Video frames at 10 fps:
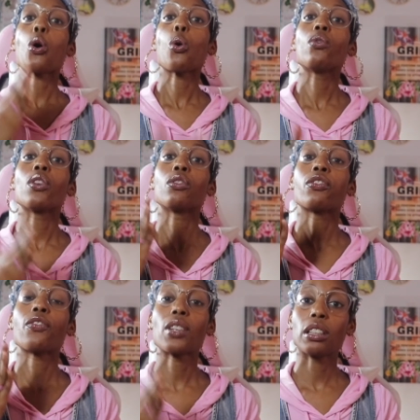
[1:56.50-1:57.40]

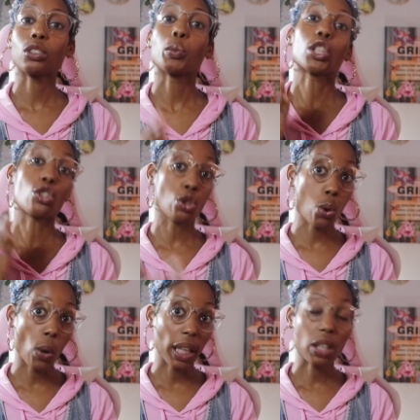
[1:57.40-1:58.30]
overfilled with
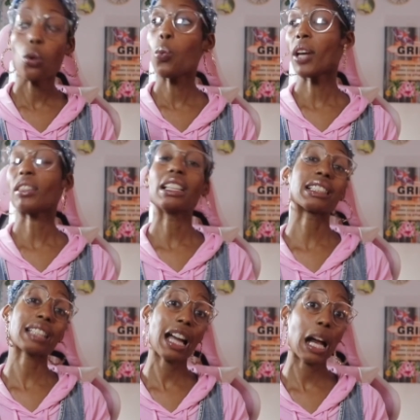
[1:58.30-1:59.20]
joy when
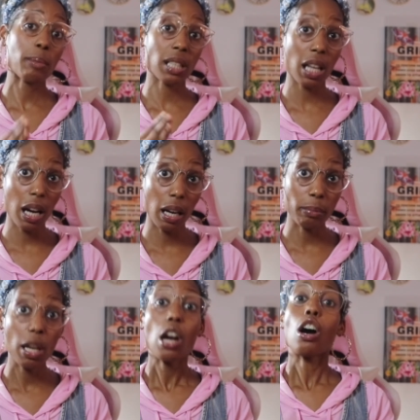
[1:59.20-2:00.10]
these times
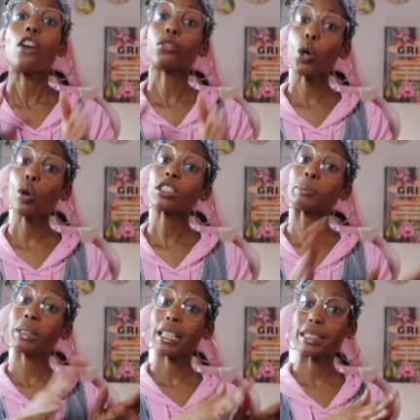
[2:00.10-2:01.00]
come. Of course,
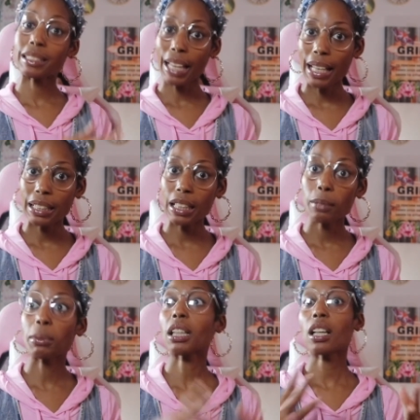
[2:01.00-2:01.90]
be
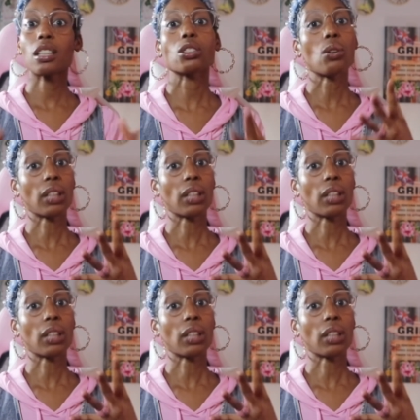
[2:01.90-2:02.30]
excited because,